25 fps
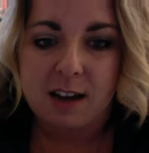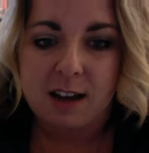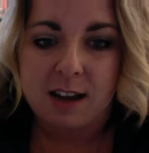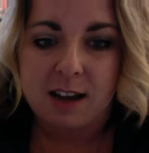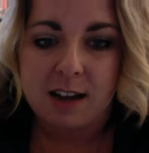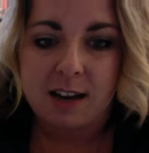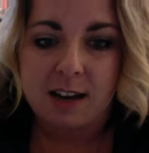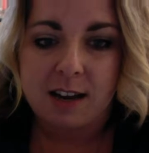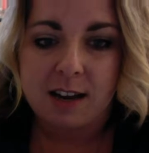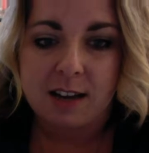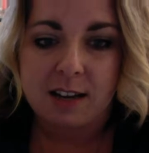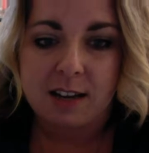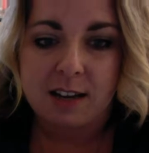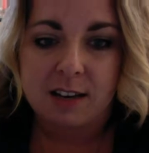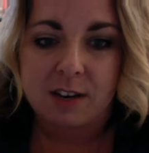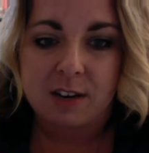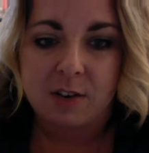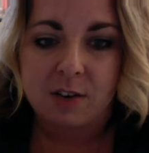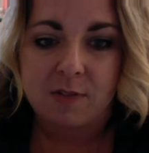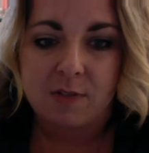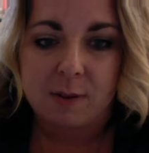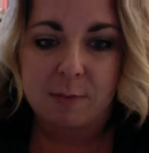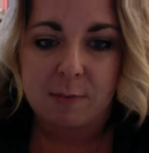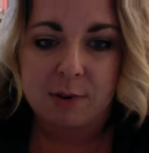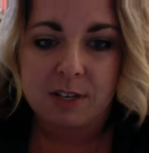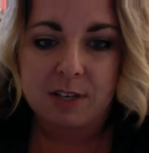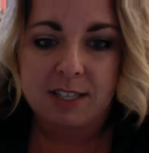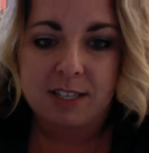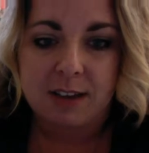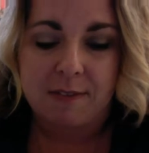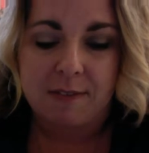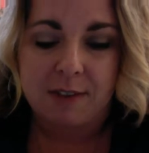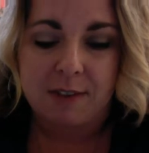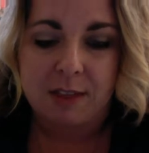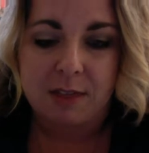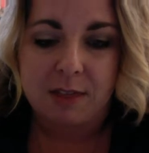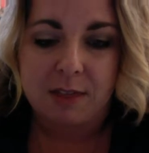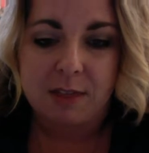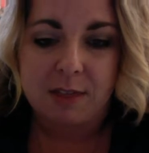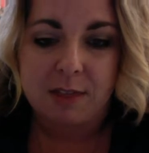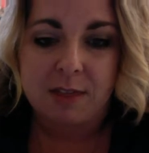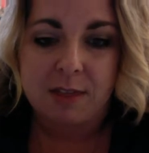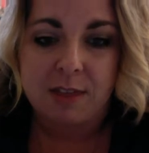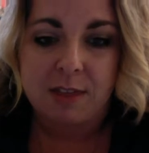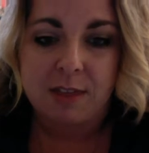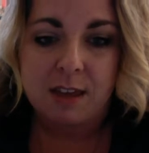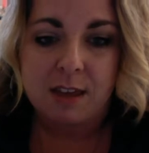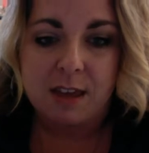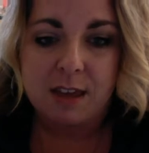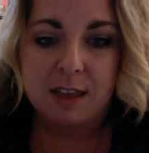on November
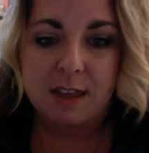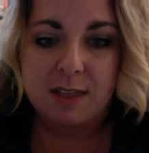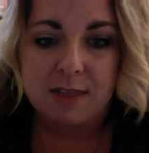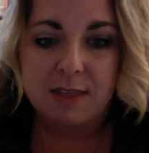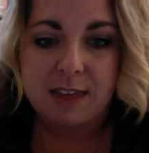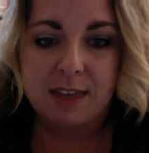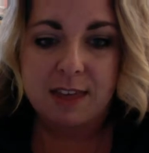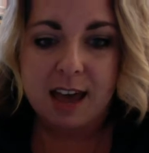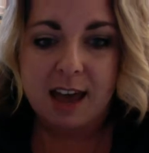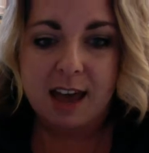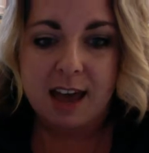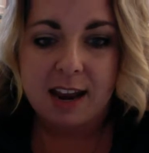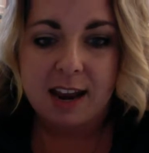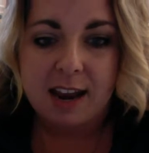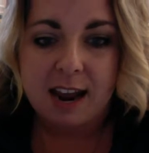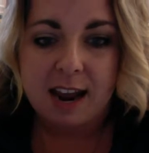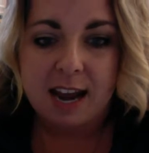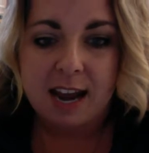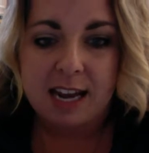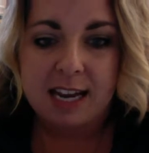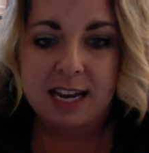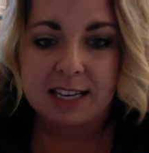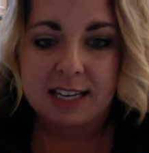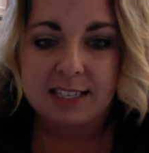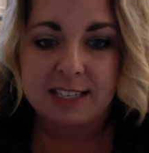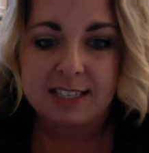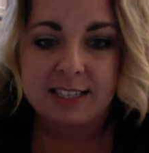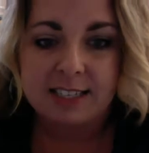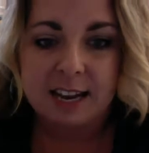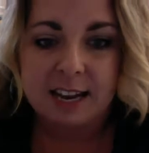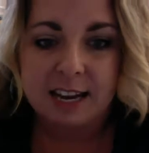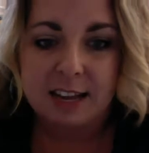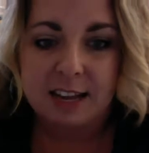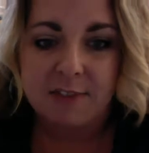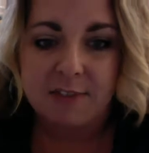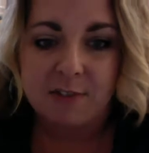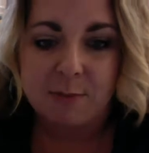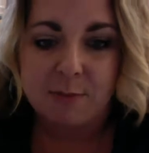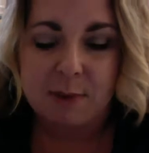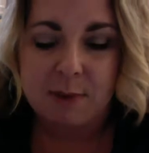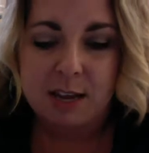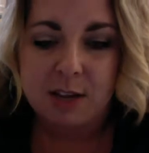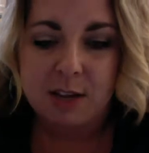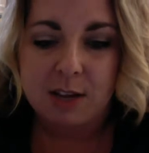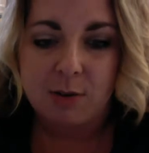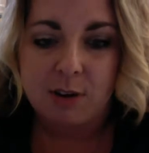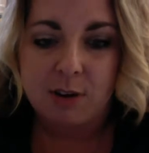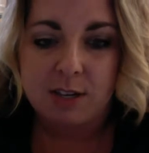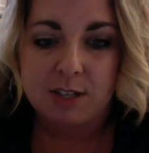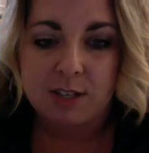7th that I need to study for my
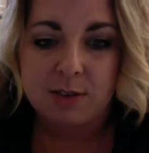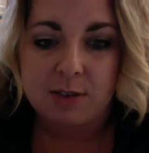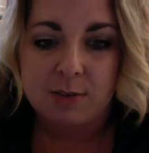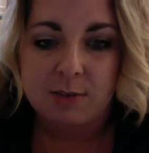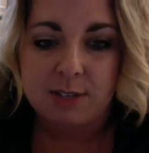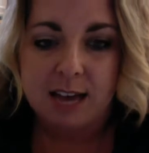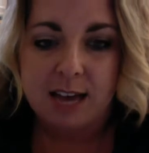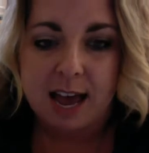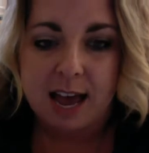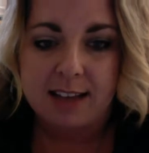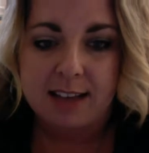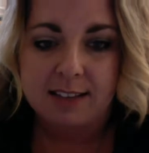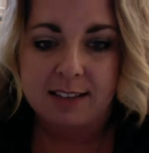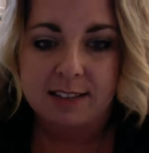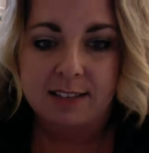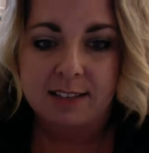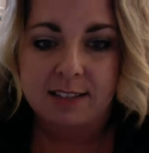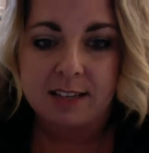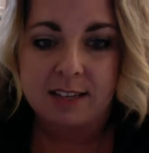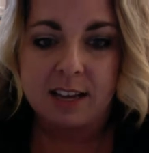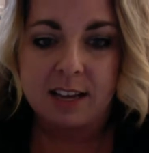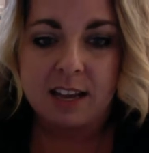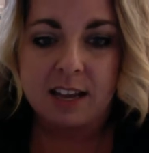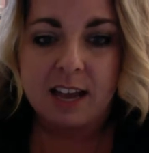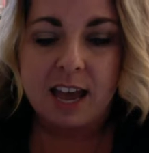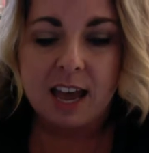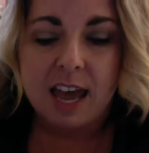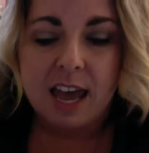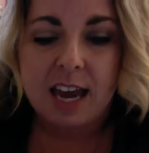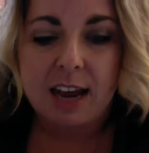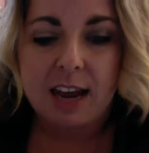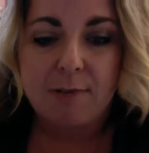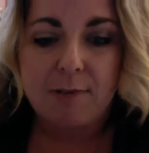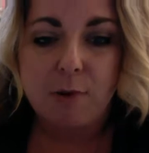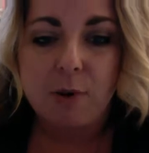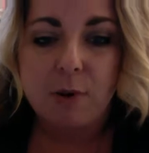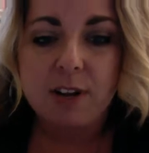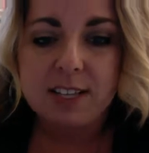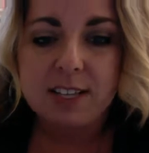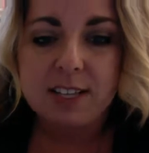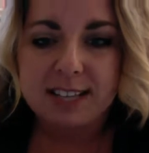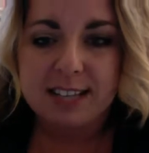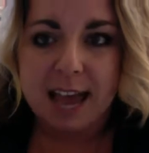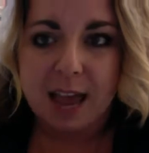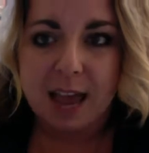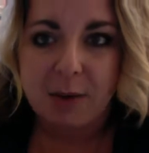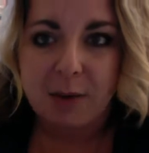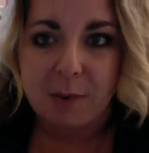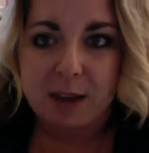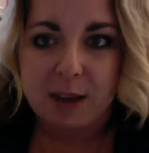Unit 2 test. And I wrote it
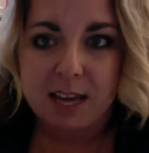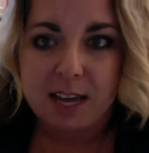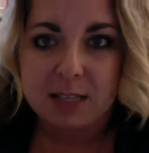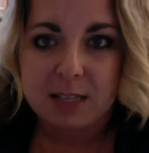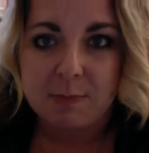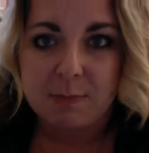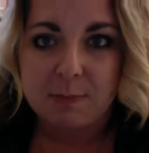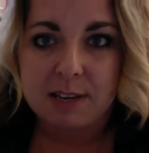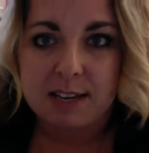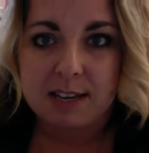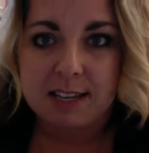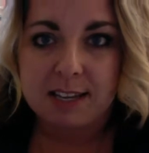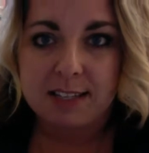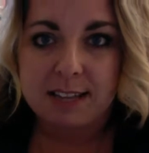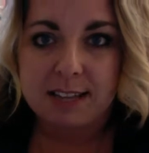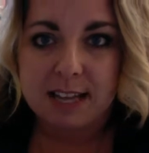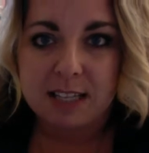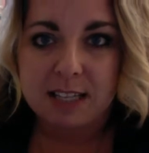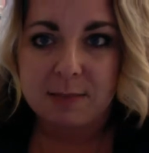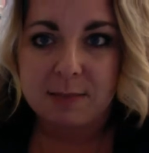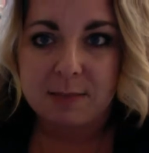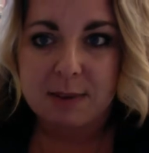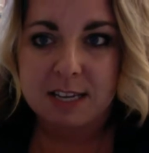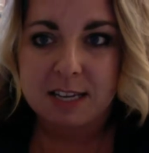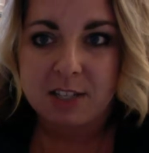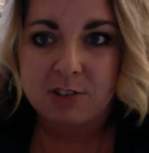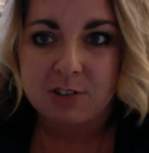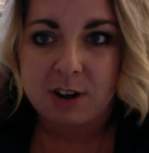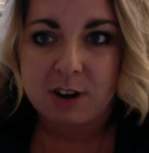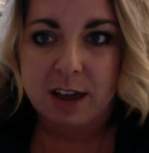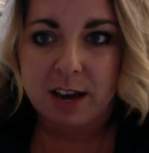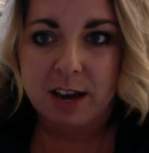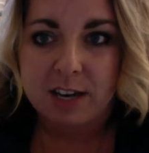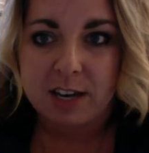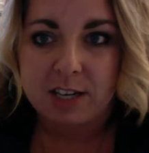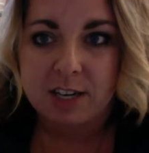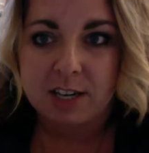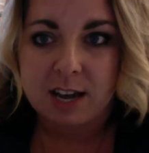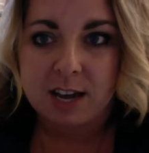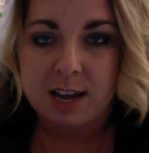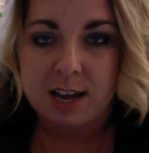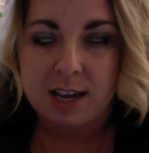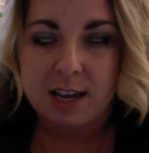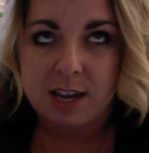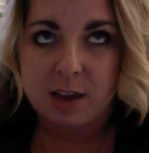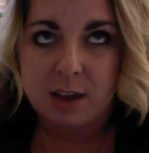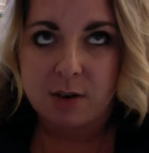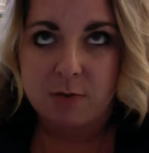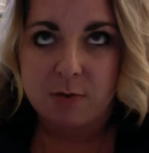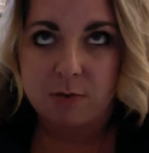sideways because that's my strategy I
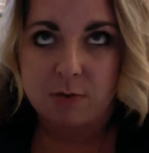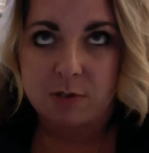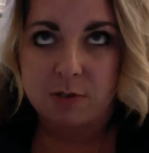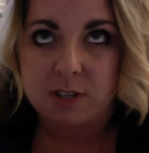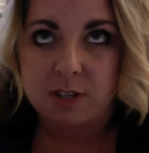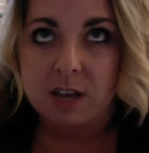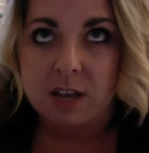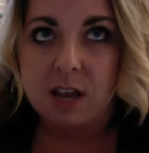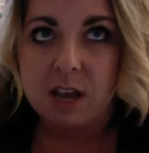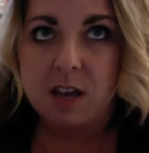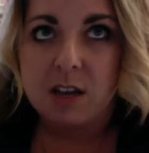use